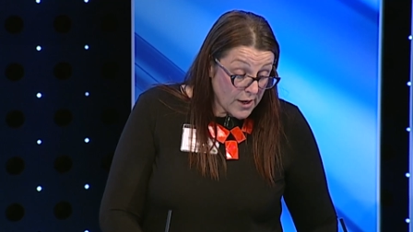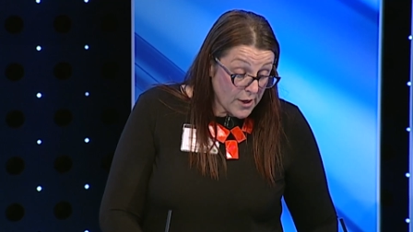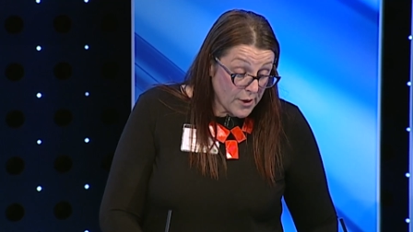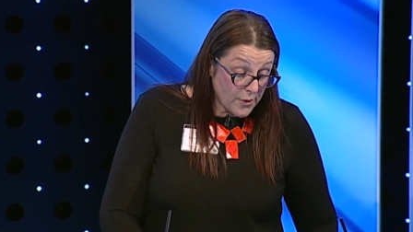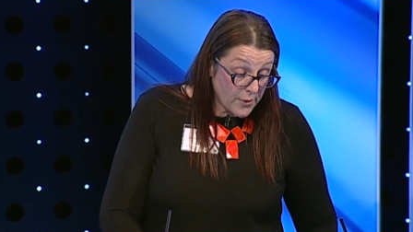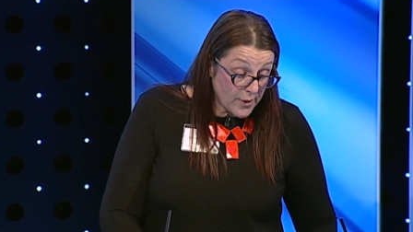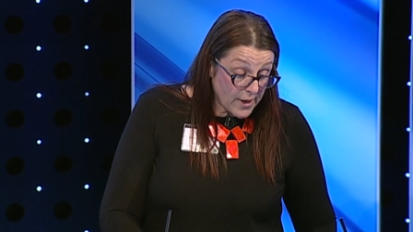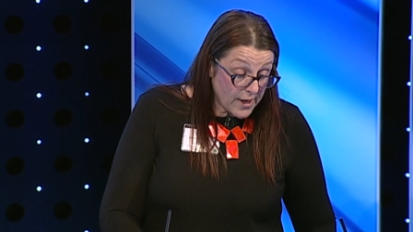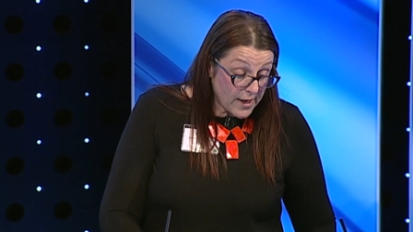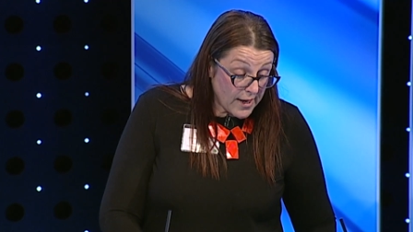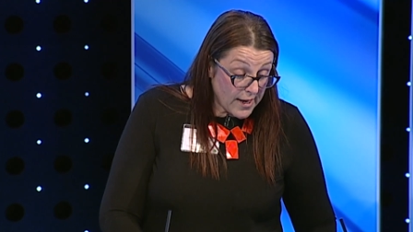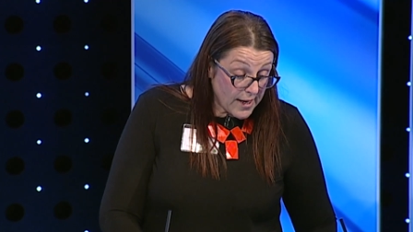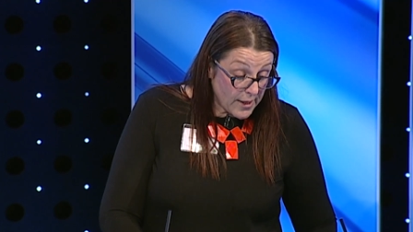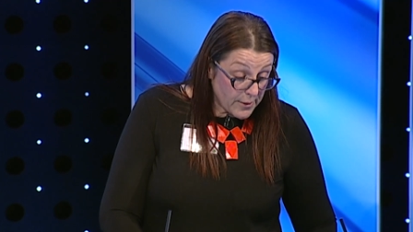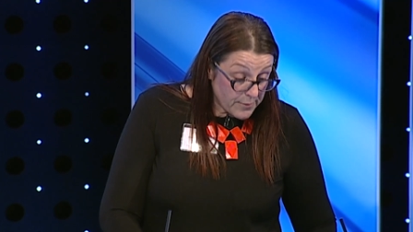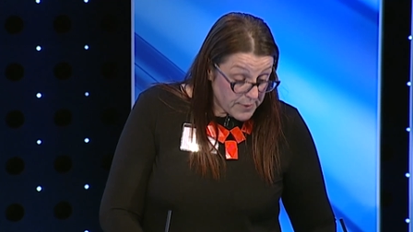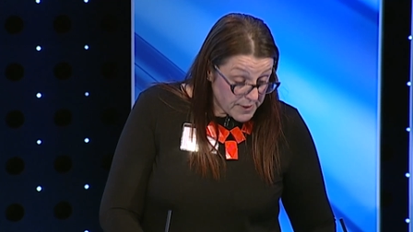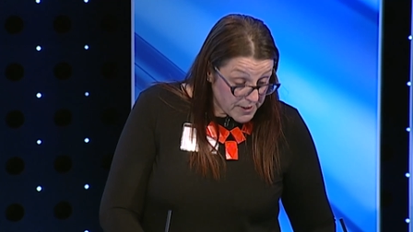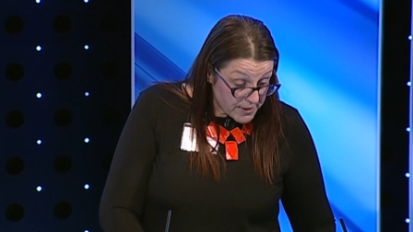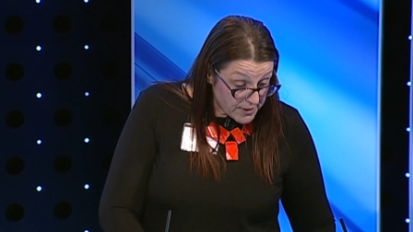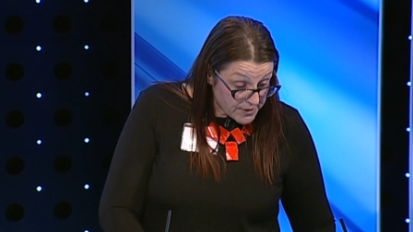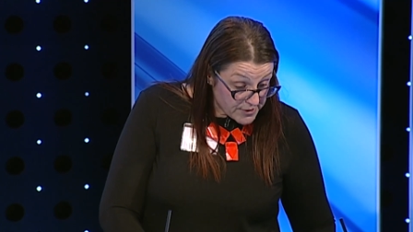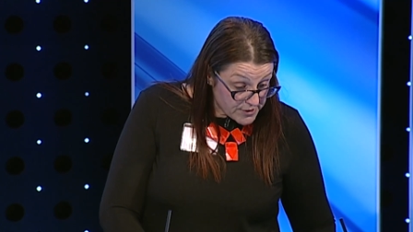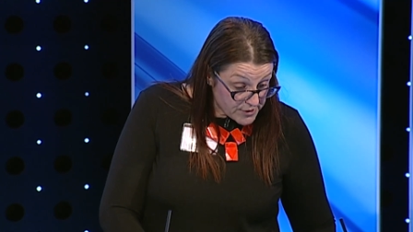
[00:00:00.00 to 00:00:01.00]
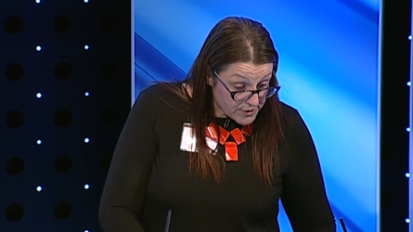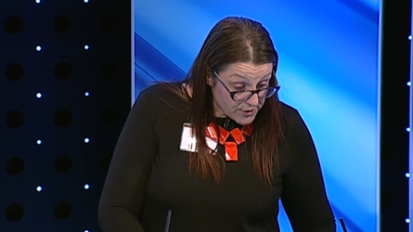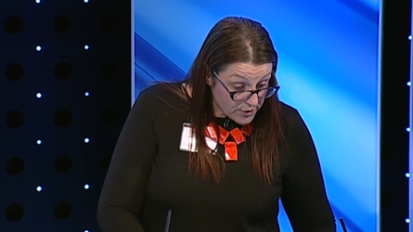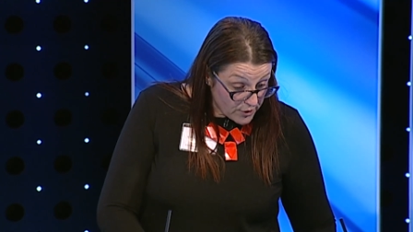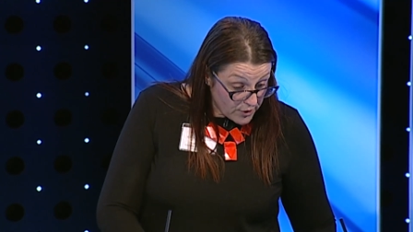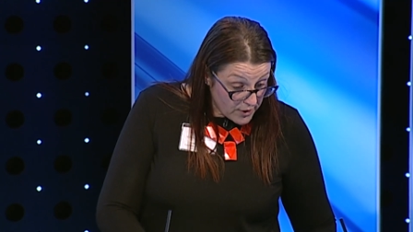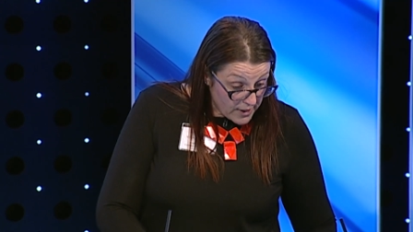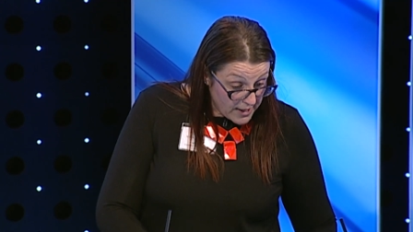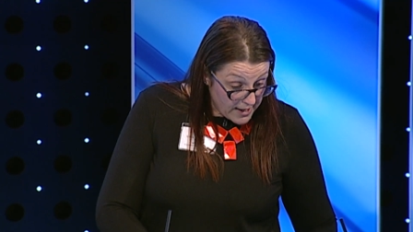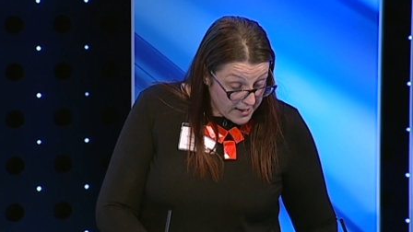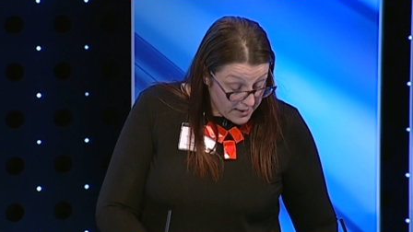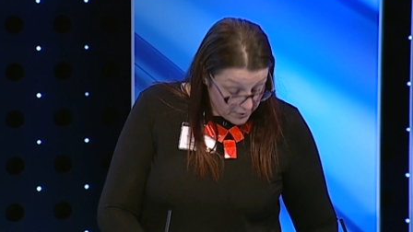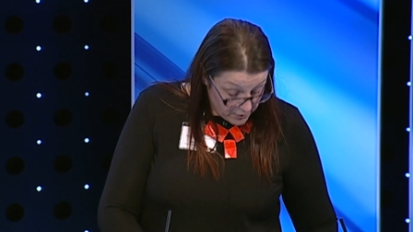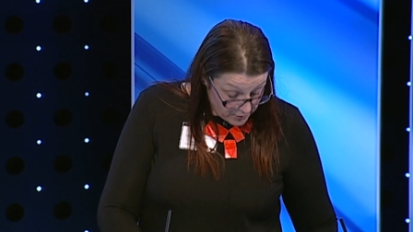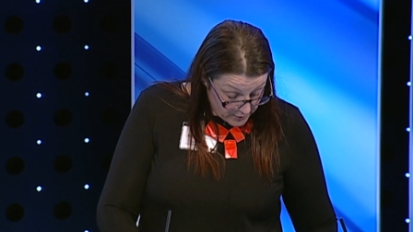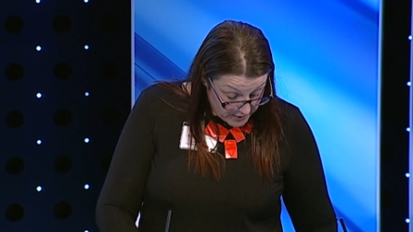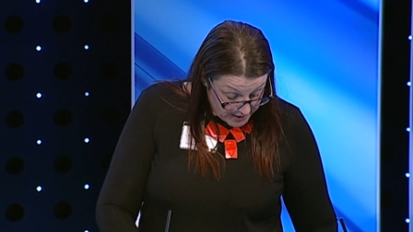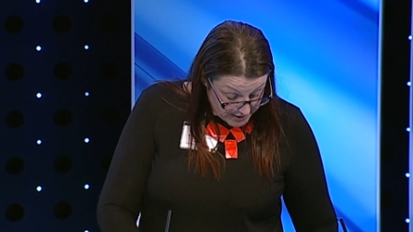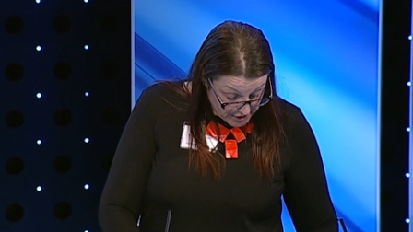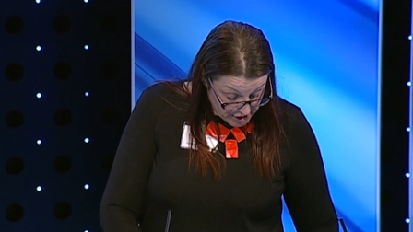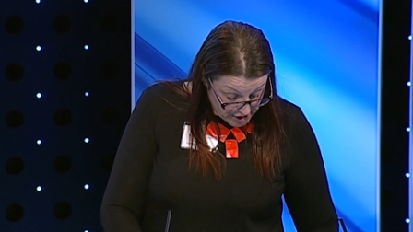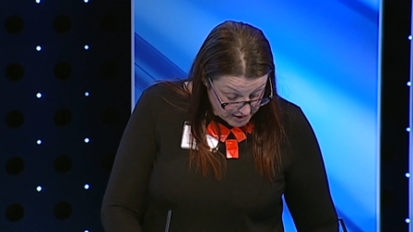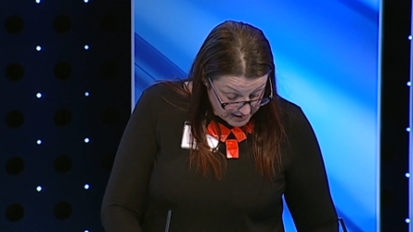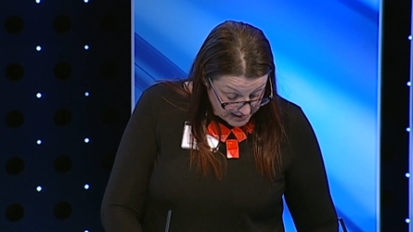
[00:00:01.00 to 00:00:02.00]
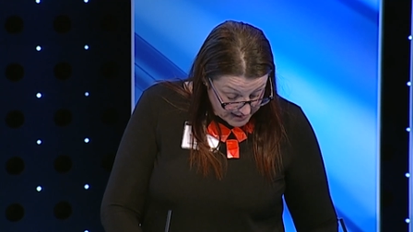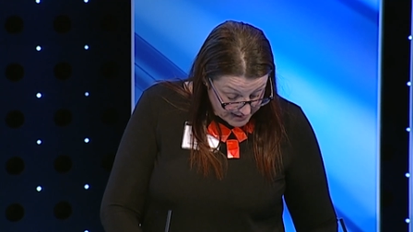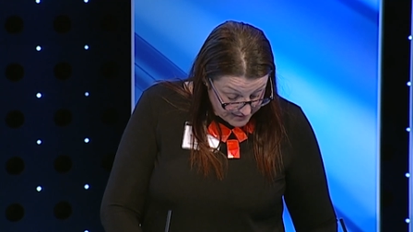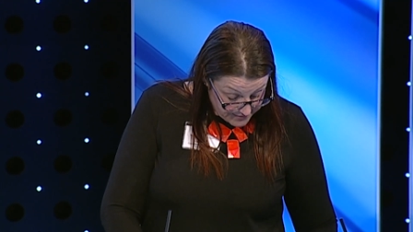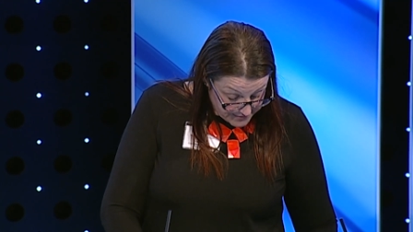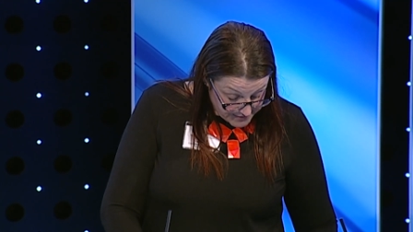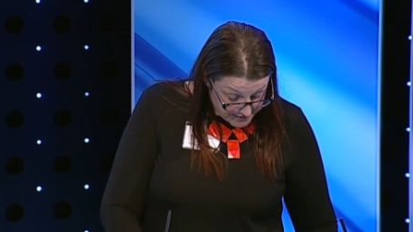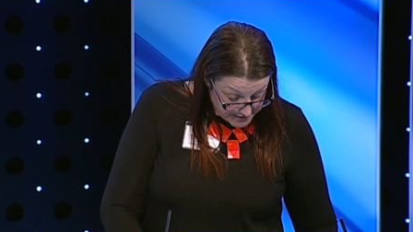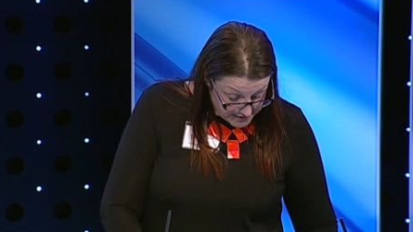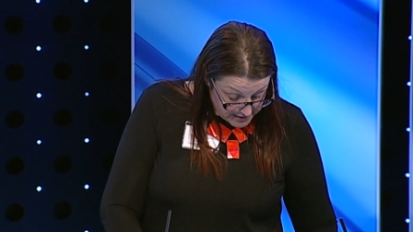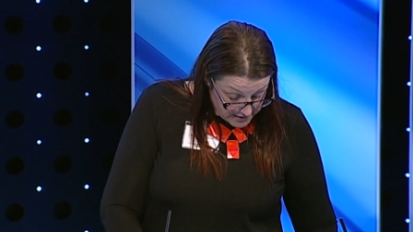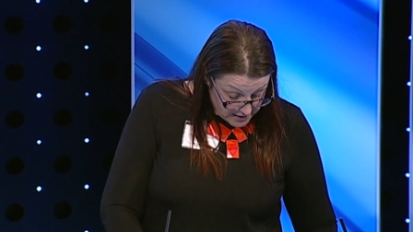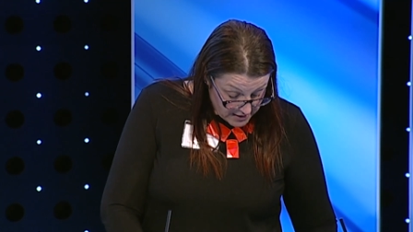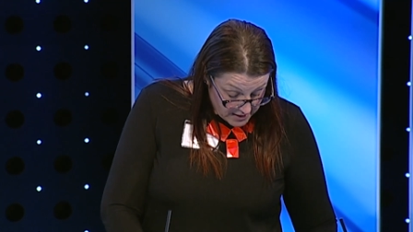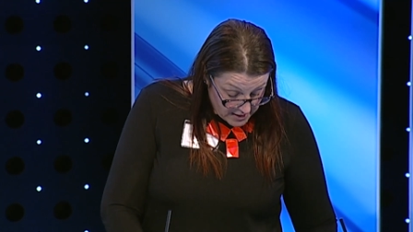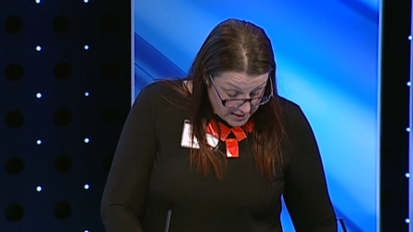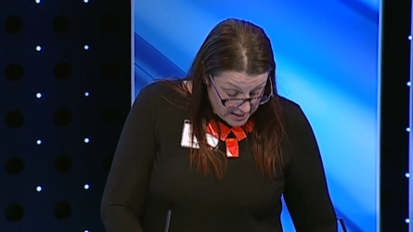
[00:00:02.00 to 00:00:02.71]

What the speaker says: who are helping her sort out where she lives.